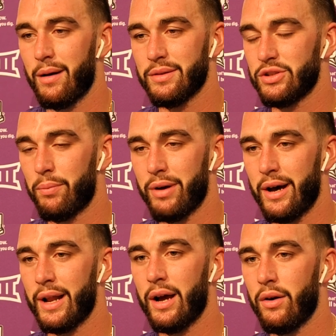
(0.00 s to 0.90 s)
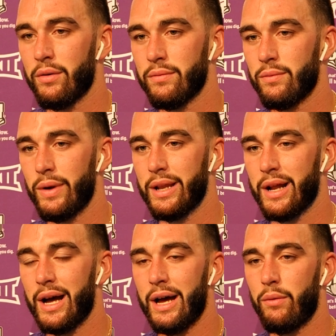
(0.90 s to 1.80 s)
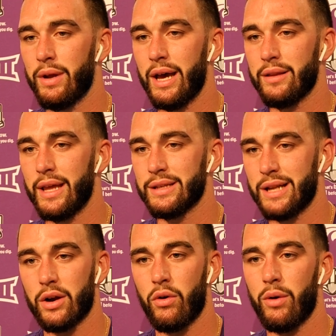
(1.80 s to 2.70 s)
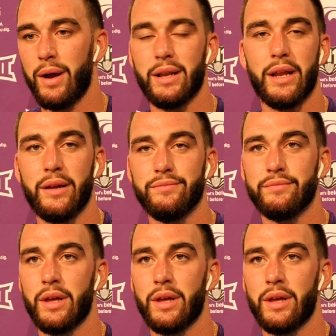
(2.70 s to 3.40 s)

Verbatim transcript: I'm so proud how we did not, have, we had things not going our way today.